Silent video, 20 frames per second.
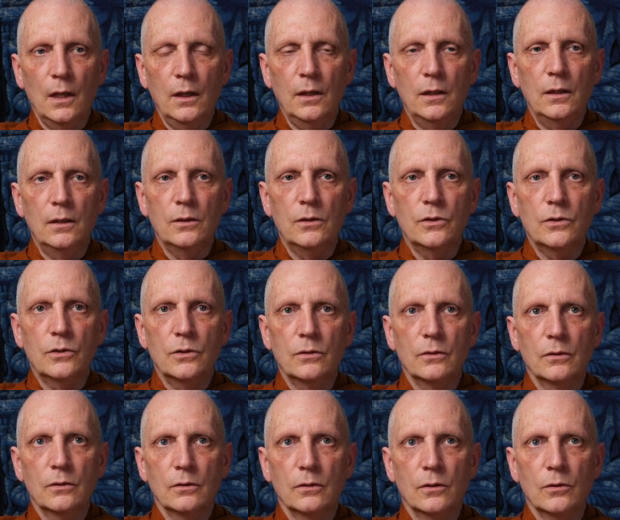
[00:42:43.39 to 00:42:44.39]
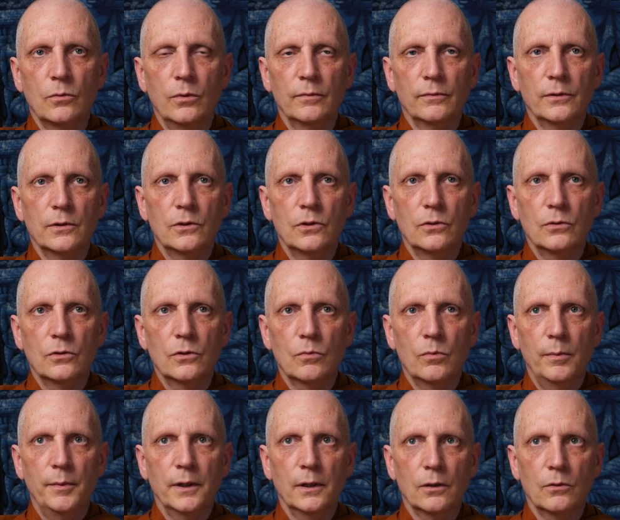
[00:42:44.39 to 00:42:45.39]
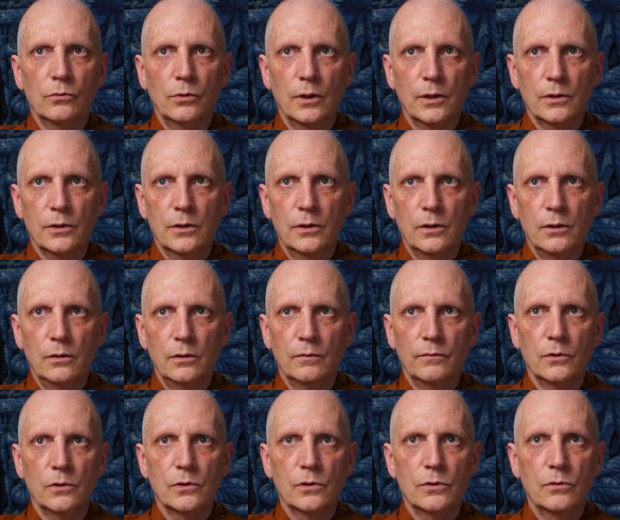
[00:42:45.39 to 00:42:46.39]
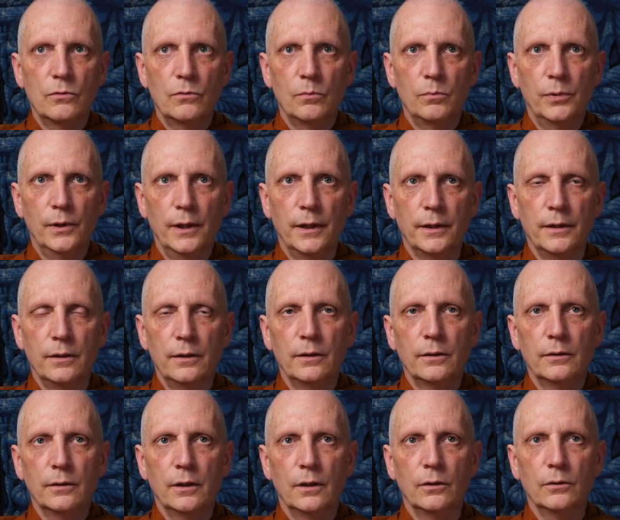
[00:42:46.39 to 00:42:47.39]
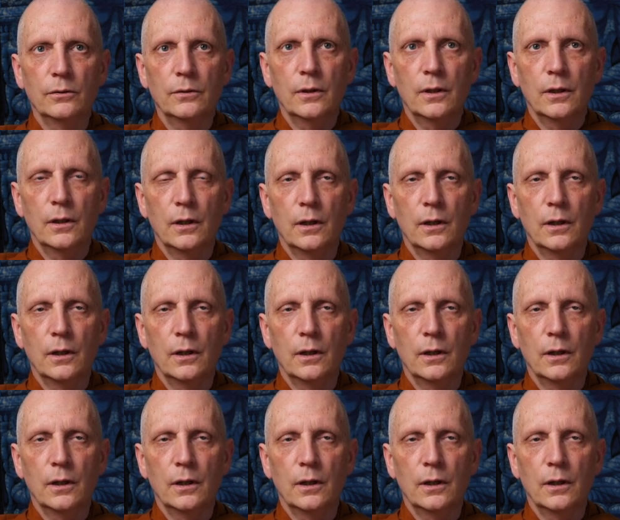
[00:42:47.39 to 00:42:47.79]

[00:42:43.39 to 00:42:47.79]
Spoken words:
It is equivalent to swimming across the universe through blood, you know.